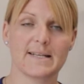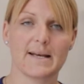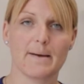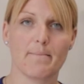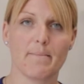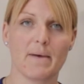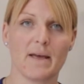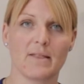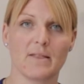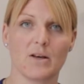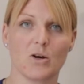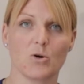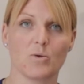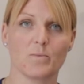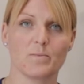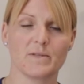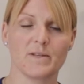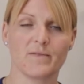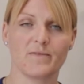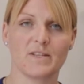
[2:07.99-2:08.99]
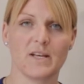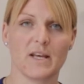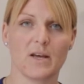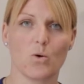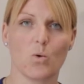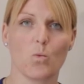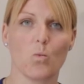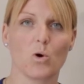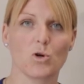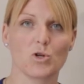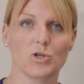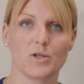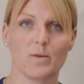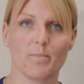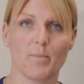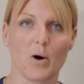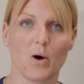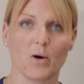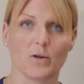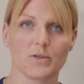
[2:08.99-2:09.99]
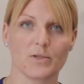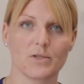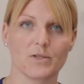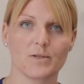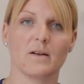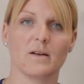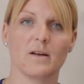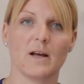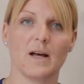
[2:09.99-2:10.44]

can make the cups of tea or wash the pots.